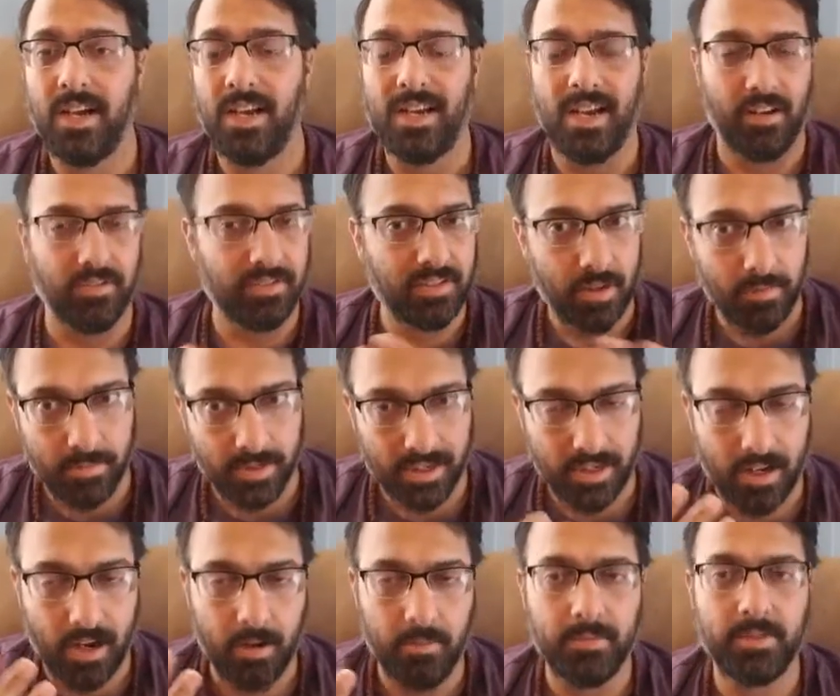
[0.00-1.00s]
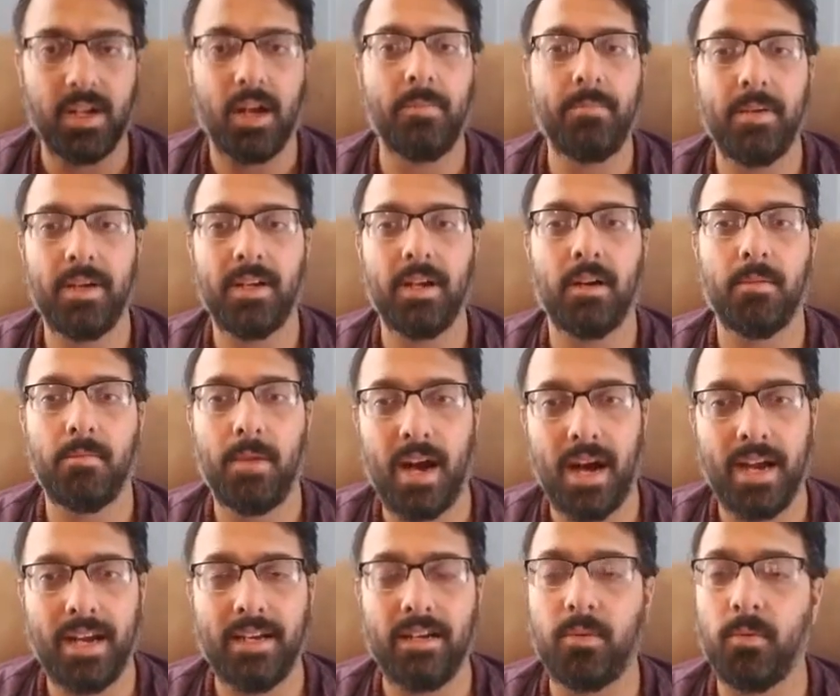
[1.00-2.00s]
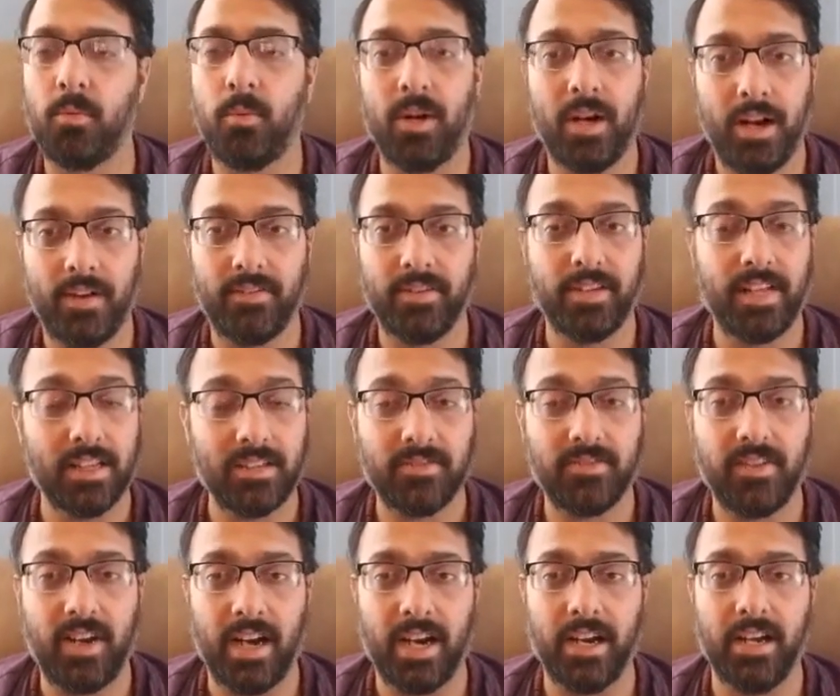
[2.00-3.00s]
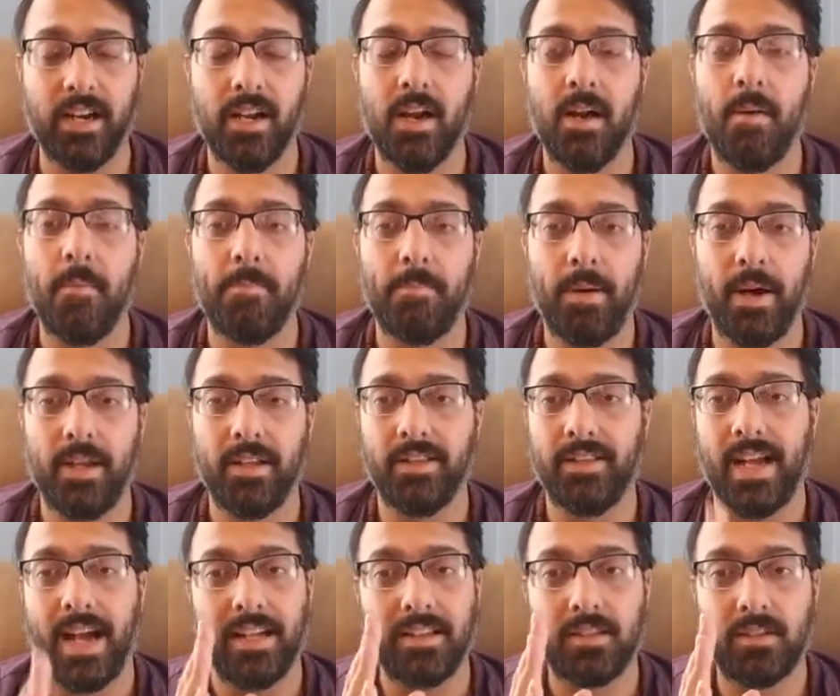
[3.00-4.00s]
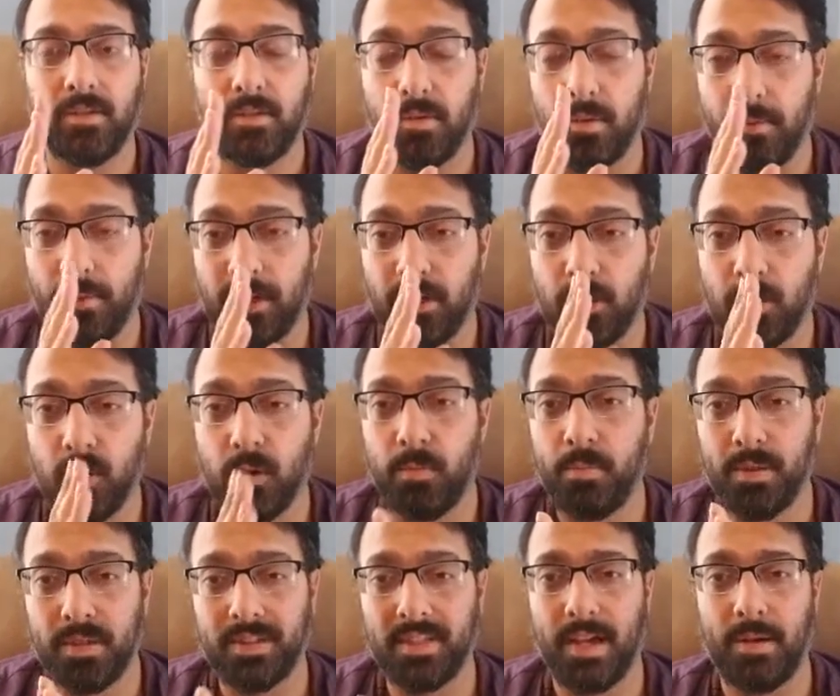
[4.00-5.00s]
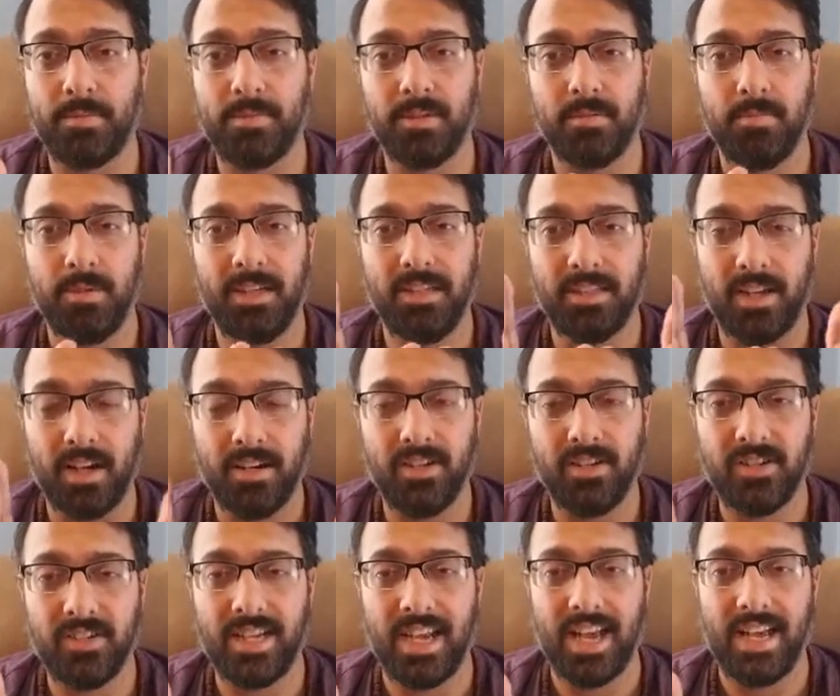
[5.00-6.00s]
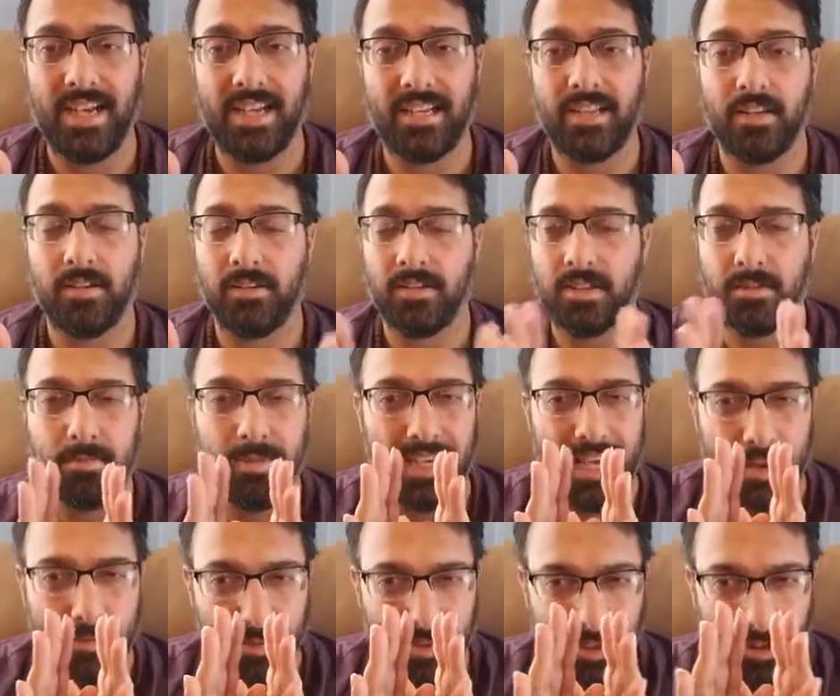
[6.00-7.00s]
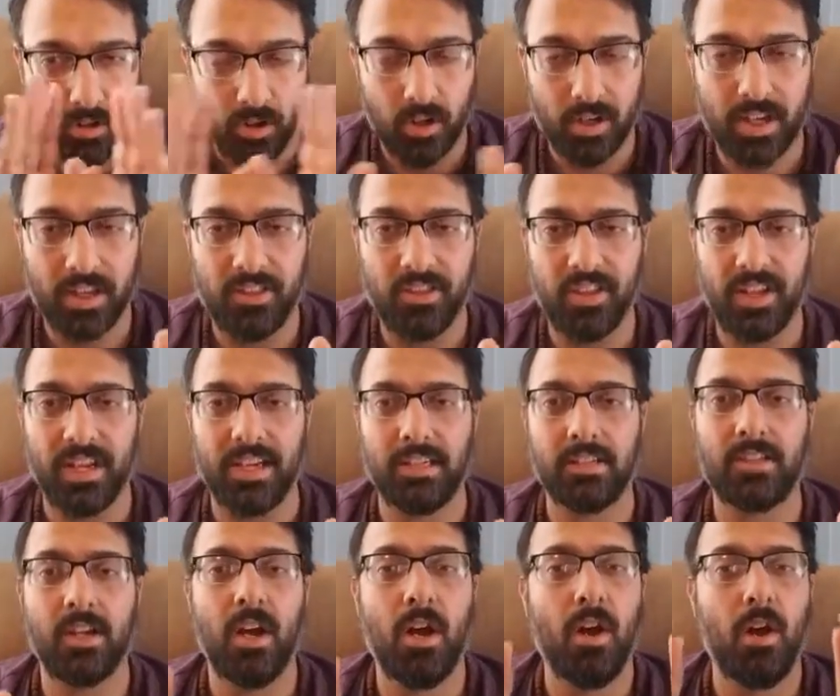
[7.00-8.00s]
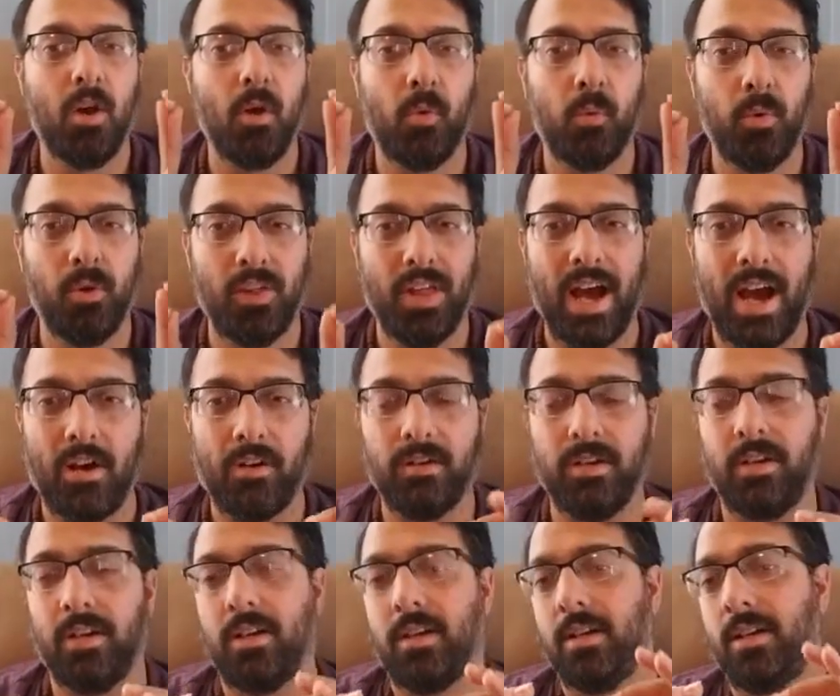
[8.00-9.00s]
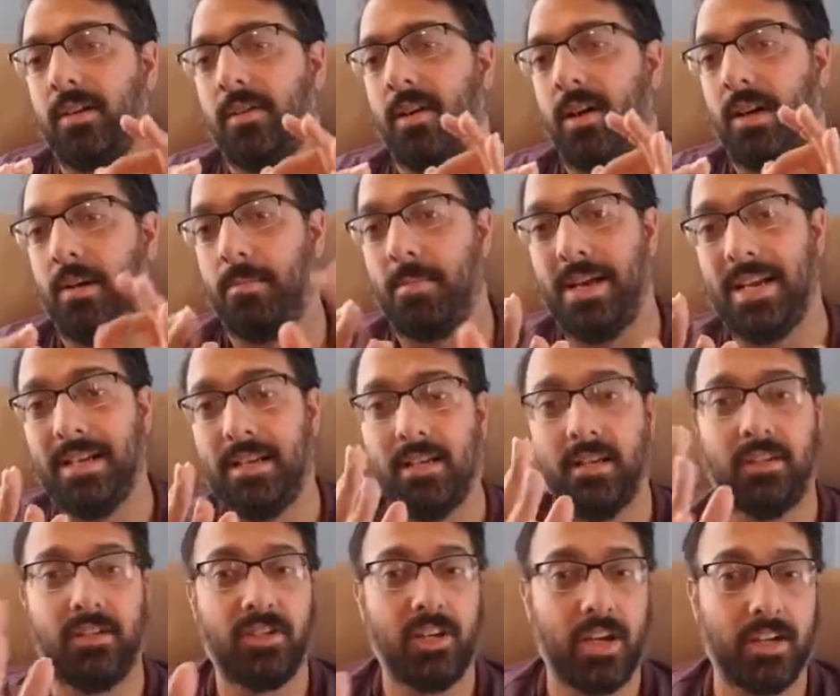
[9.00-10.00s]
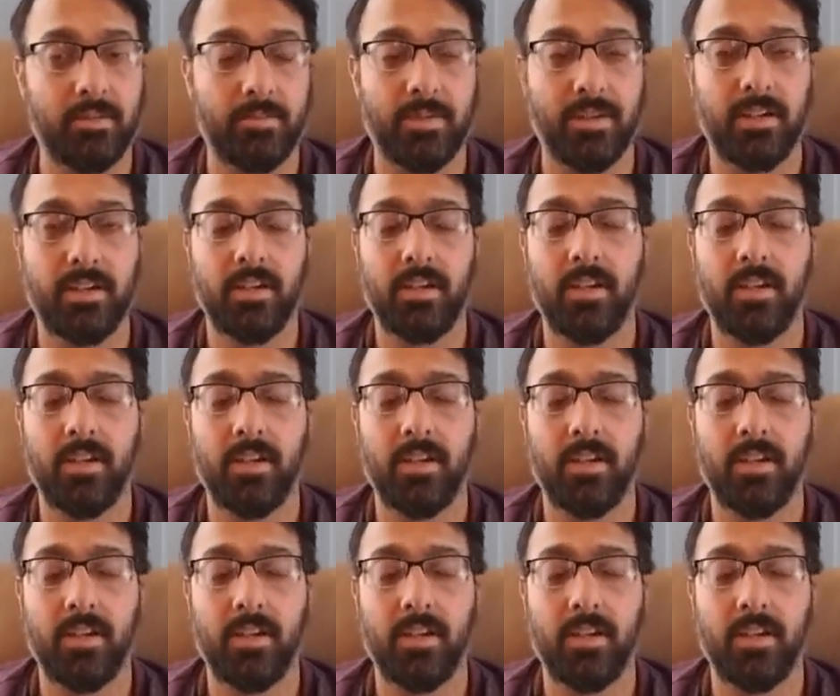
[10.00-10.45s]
Now, if something comes up in our mind, whatever, that's fine. But that's the true perception means understanding, just being able to look at things without an opinion, a judgment,